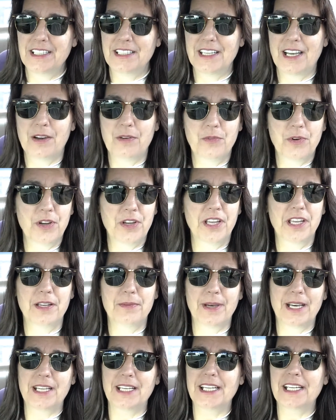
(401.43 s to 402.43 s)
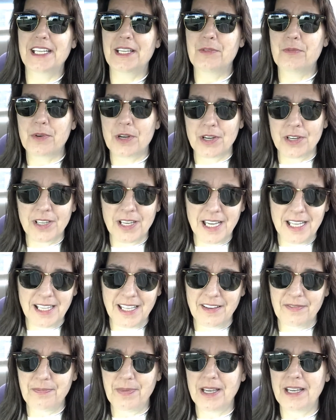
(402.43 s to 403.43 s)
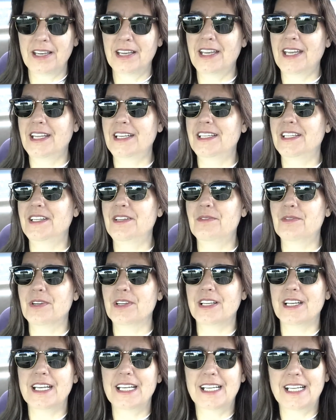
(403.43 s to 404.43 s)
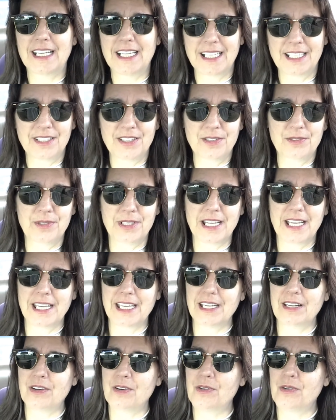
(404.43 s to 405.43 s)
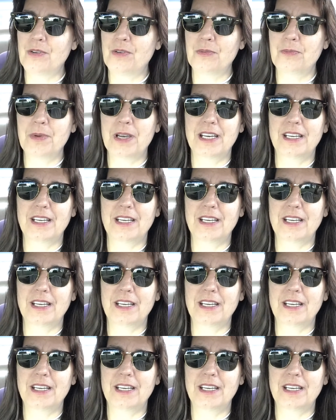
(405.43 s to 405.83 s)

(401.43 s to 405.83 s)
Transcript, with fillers: not worrying about any work I left behind, any work I got to do when I get home.